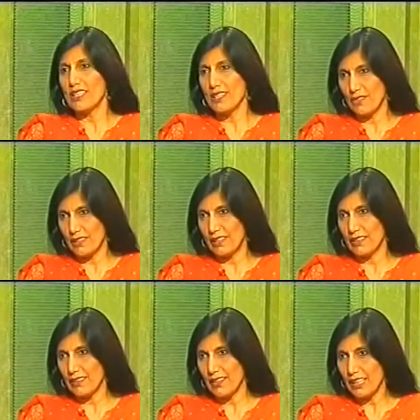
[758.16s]
civilian
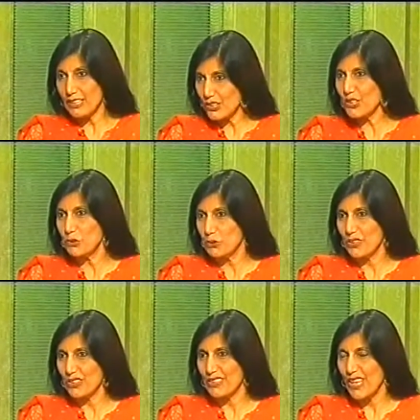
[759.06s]

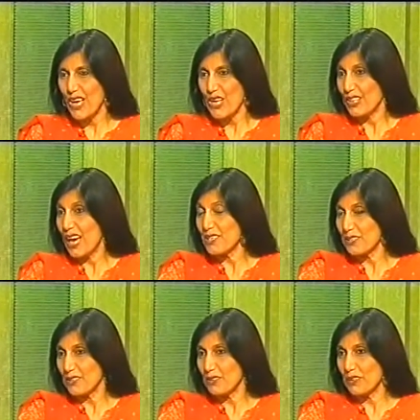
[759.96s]
institutions. That
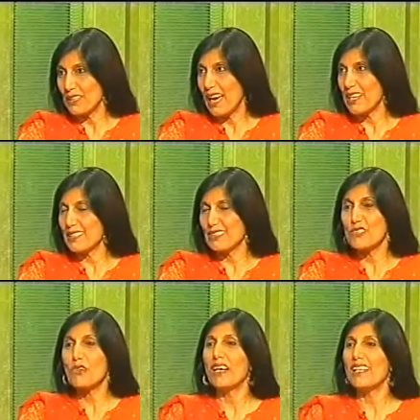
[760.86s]

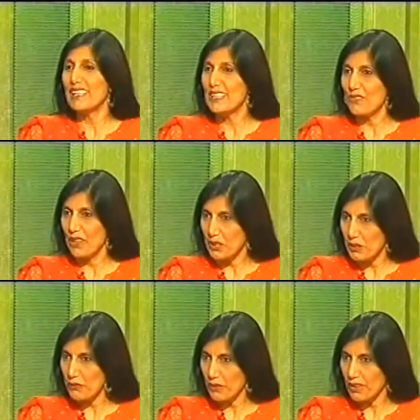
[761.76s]
struggle is very
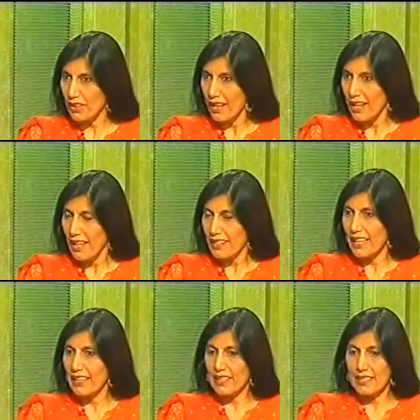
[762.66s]
different
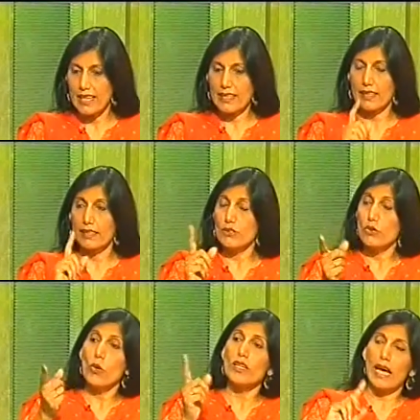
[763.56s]
than assessing. So
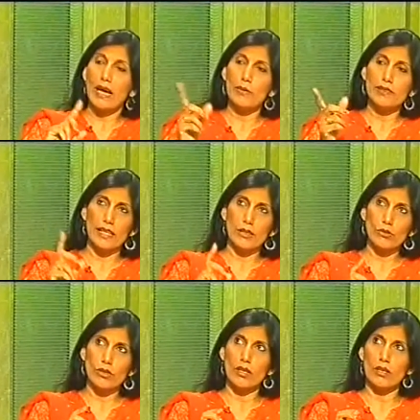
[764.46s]
what I will tell you,
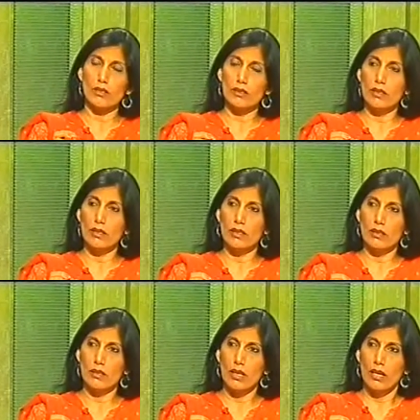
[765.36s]
the
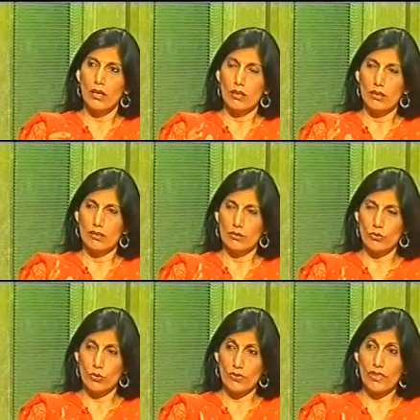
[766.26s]
sort
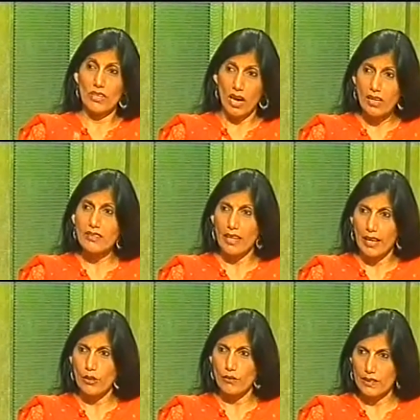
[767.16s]
of the dark side
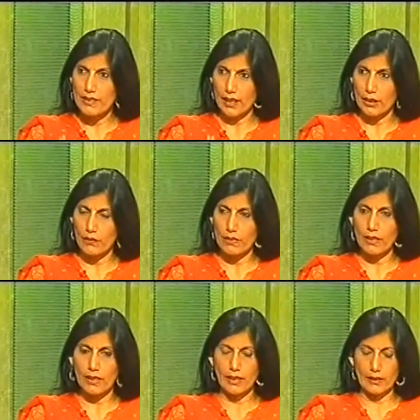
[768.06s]
of this kind of thinking,